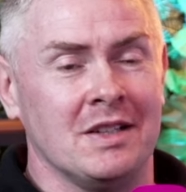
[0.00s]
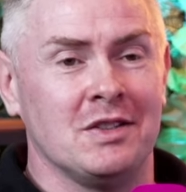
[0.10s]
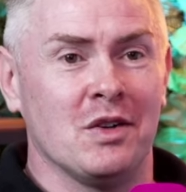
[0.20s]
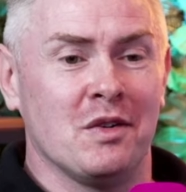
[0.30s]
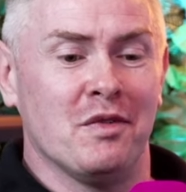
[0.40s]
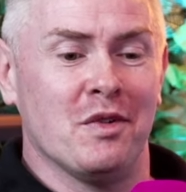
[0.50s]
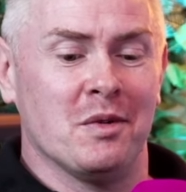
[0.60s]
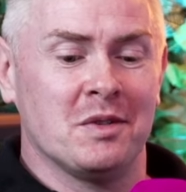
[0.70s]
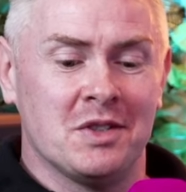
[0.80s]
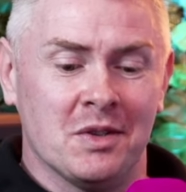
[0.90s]
Looking
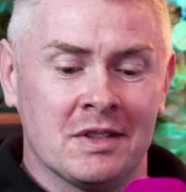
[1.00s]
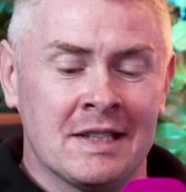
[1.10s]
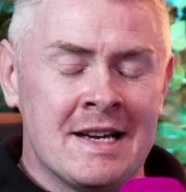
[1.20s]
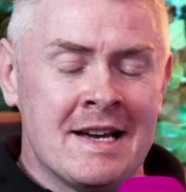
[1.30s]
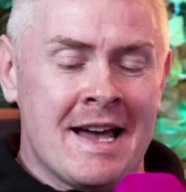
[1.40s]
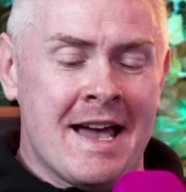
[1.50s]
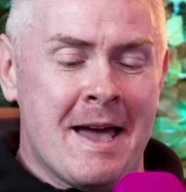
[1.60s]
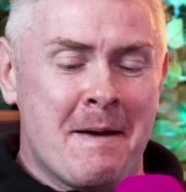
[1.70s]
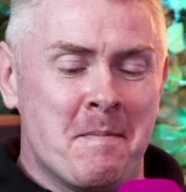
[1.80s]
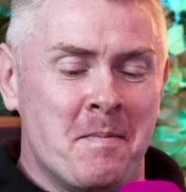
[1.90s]
forward to it.
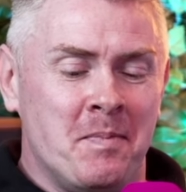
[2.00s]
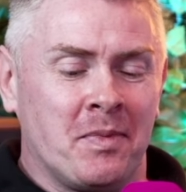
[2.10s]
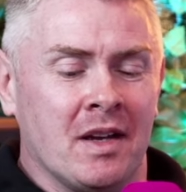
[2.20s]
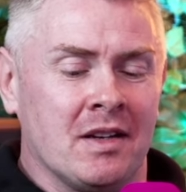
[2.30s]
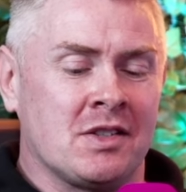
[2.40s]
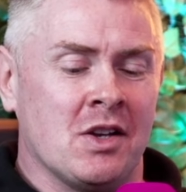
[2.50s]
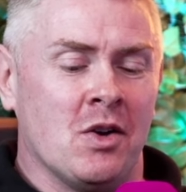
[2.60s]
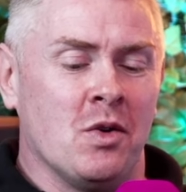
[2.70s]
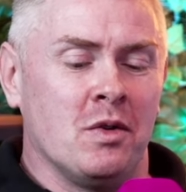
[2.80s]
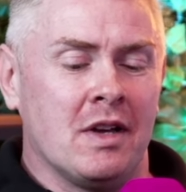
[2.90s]

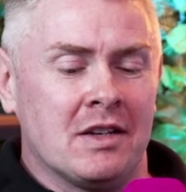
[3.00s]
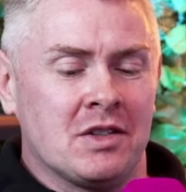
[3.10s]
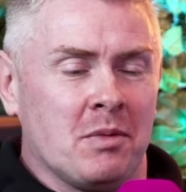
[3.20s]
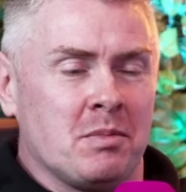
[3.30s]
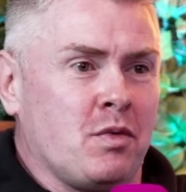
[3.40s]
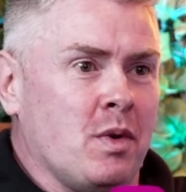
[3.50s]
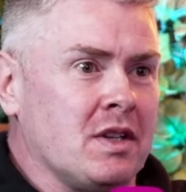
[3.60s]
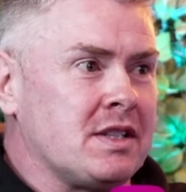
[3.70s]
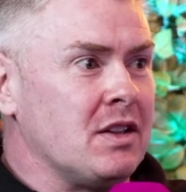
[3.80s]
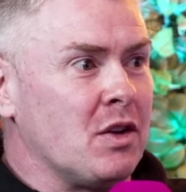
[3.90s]
So in terms of
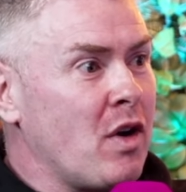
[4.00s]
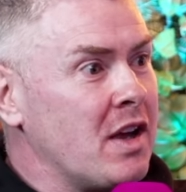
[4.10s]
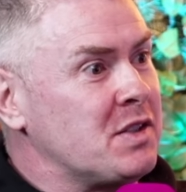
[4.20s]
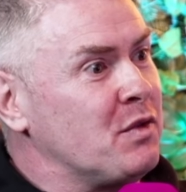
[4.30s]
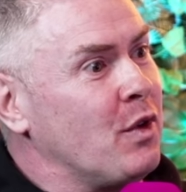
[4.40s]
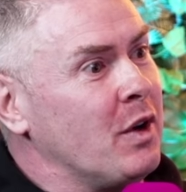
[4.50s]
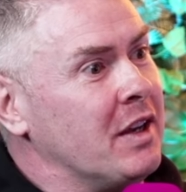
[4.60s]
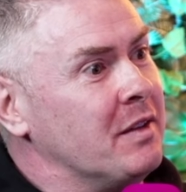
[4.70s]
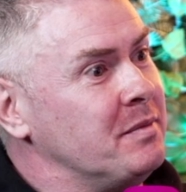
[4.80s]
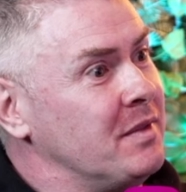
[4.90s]
what's on the horizon for
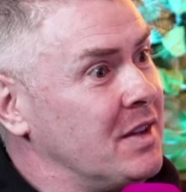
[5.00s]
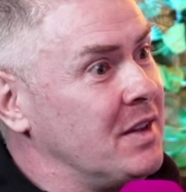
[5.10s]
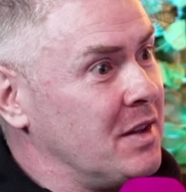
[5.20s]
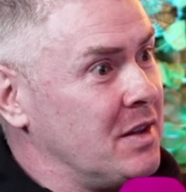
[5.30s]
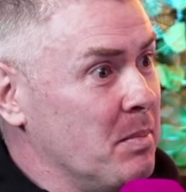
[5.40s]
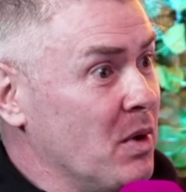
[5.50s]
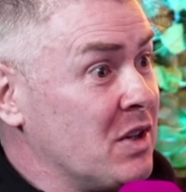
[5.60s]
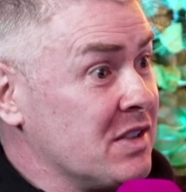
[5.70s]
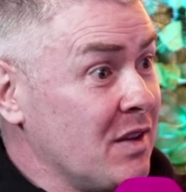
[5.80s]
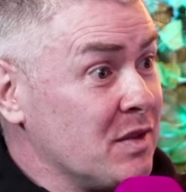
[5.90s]
you, the book
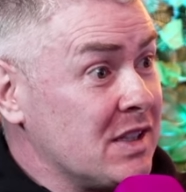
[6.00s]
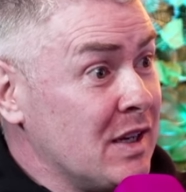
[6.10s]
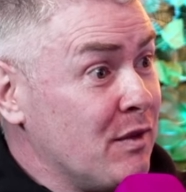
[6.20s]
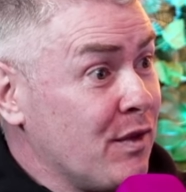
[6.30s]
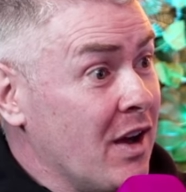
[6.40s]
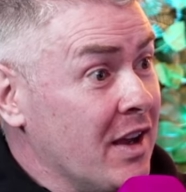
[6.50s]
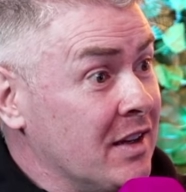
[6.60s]
is obviously flying.